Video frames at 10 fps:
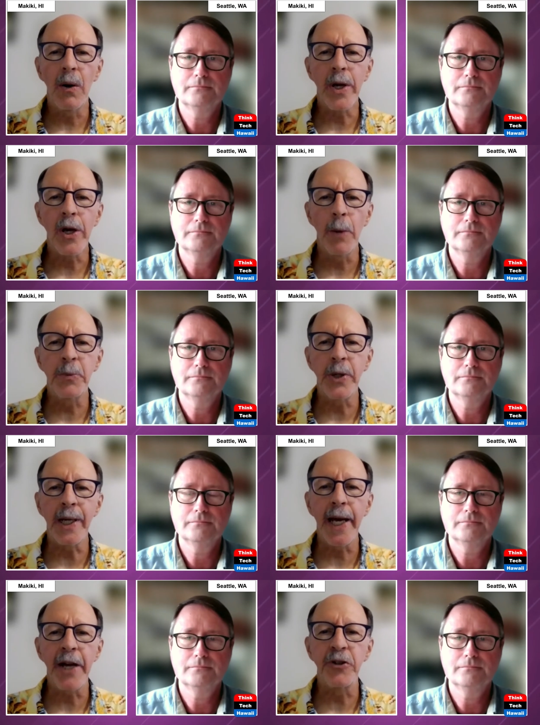Speaker 1: uh, we hope
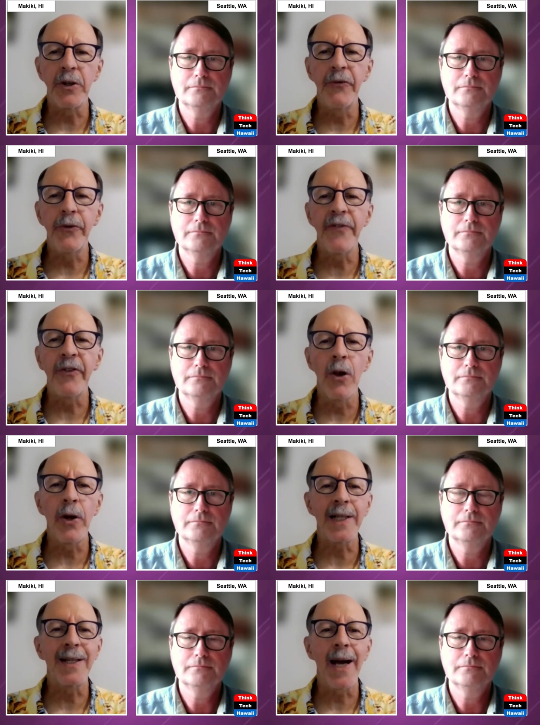to engage in a
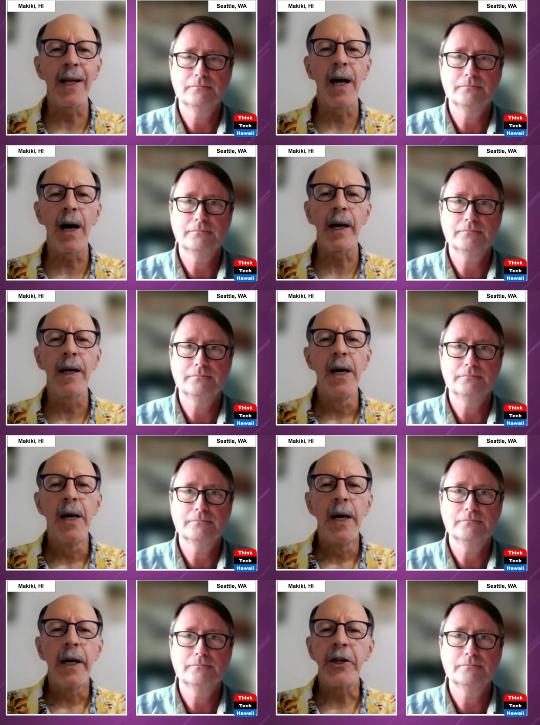free-flowing dialogue
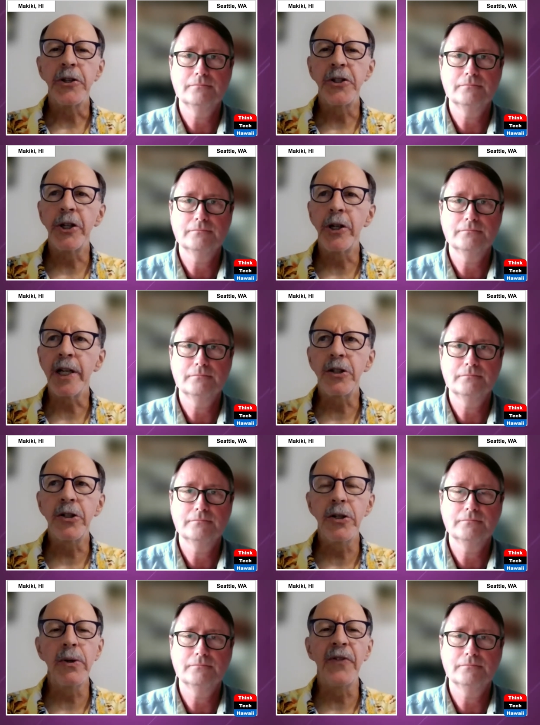
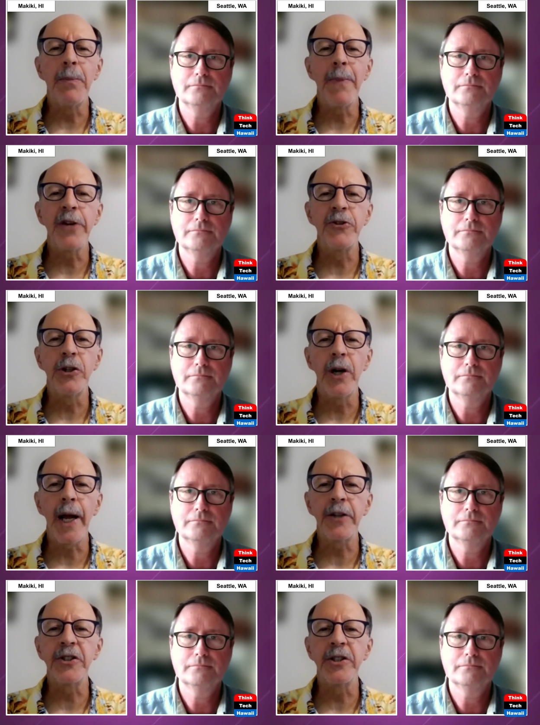concerning two of the major
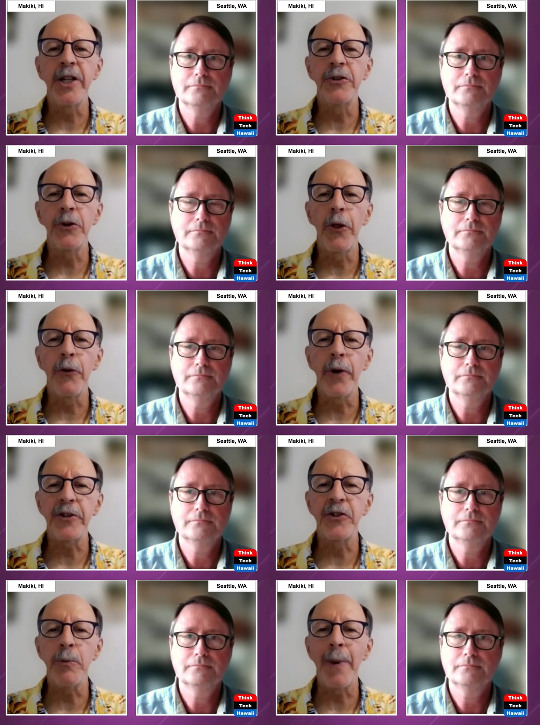existential
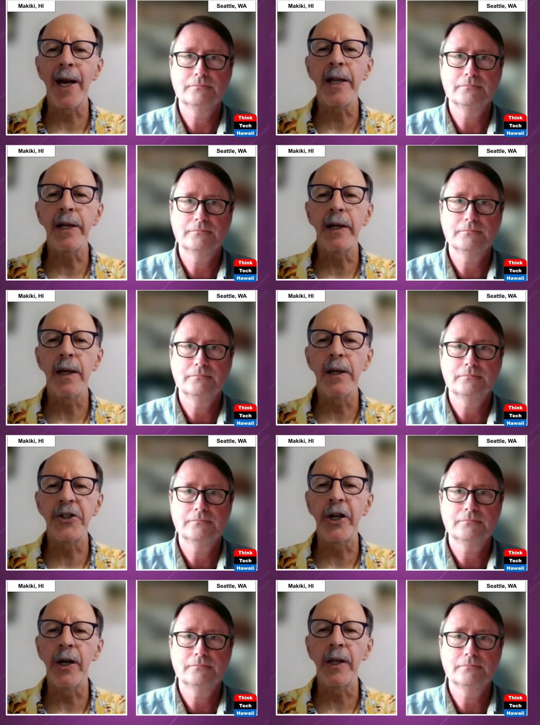threats humanity
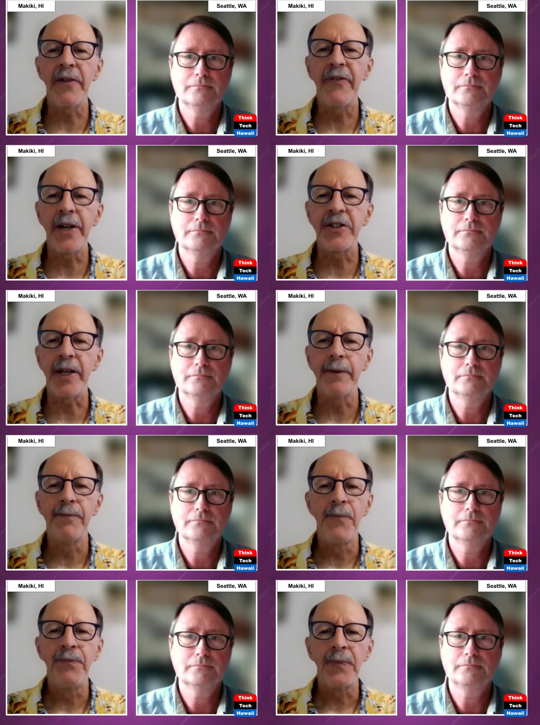is currently facing:
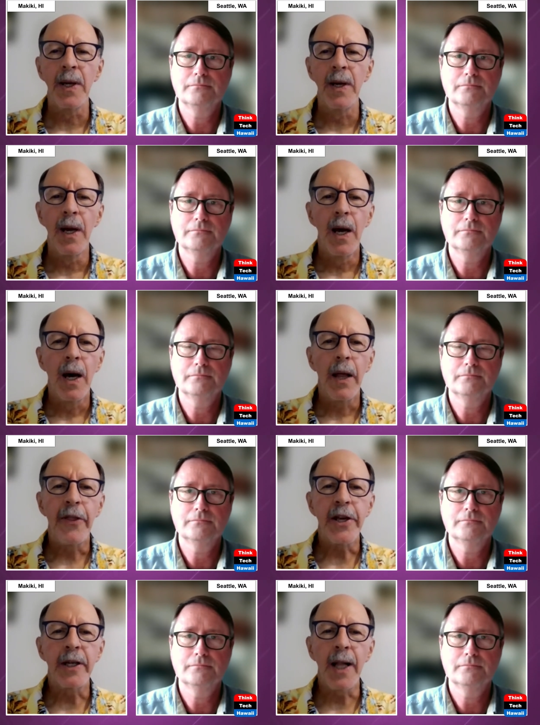
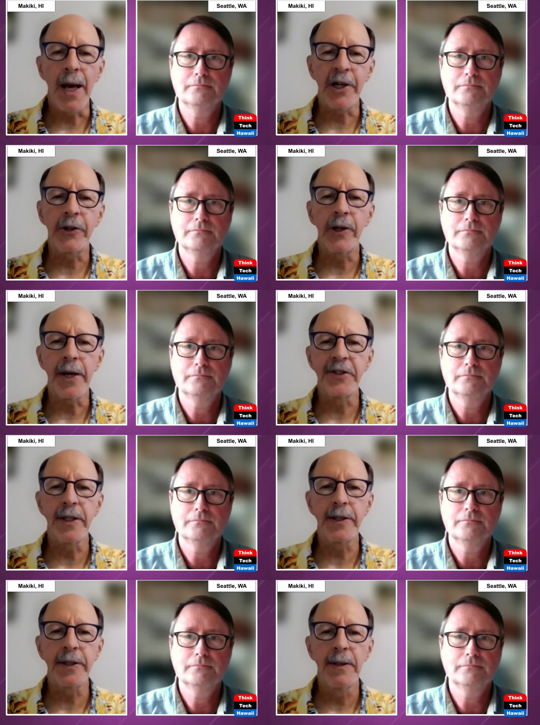the climate
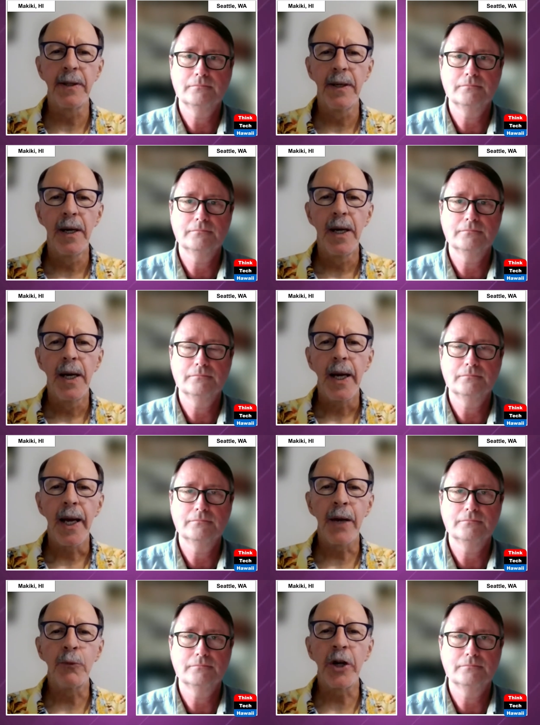crisis
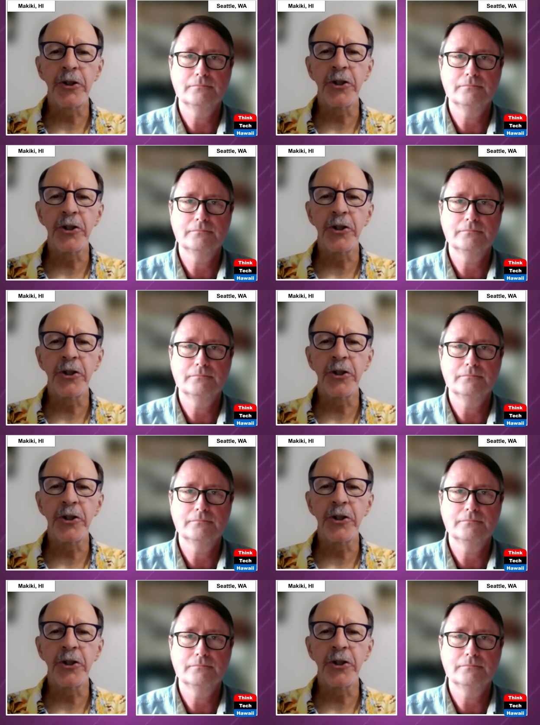and